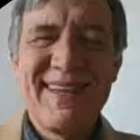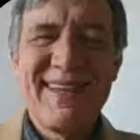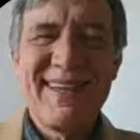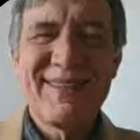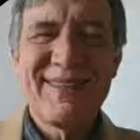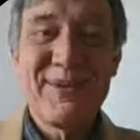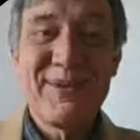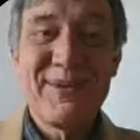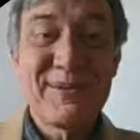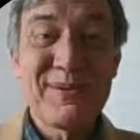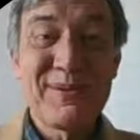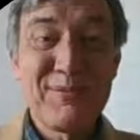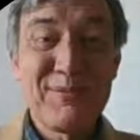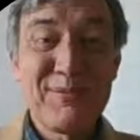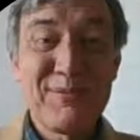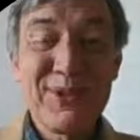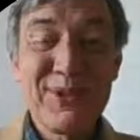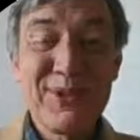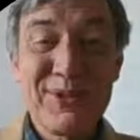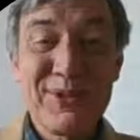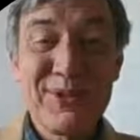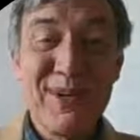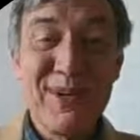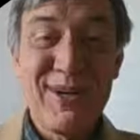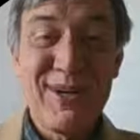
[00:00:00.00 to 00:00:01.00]
there's a
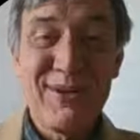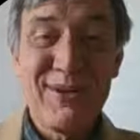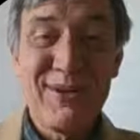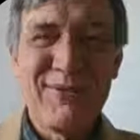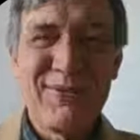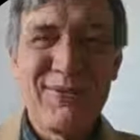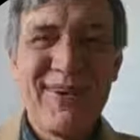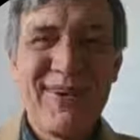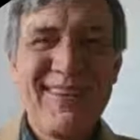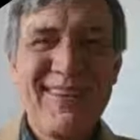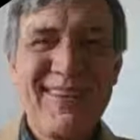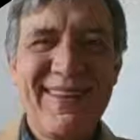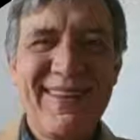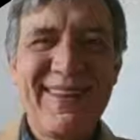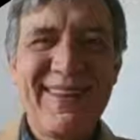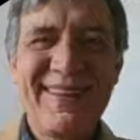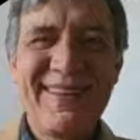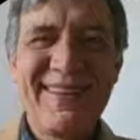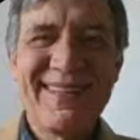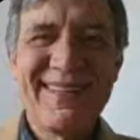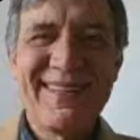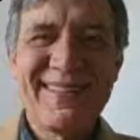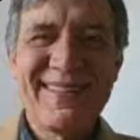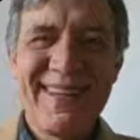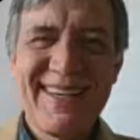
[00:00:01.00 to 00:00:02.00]
bookshelf that
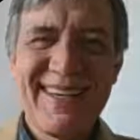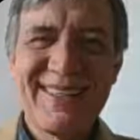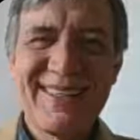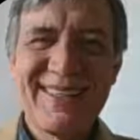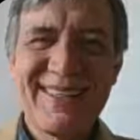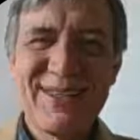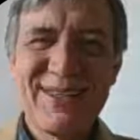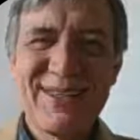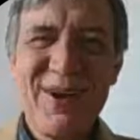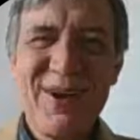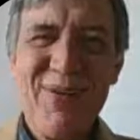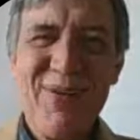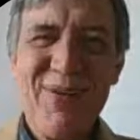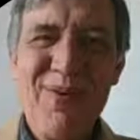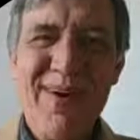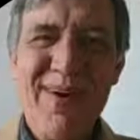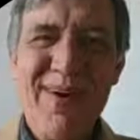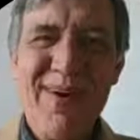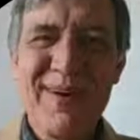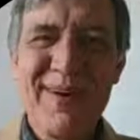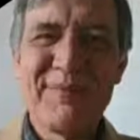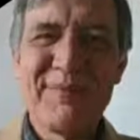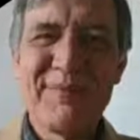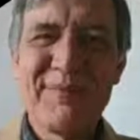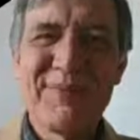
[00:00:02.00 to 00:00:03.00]
these things go
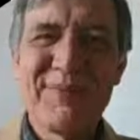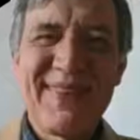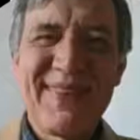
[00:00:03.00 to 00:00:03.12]
on.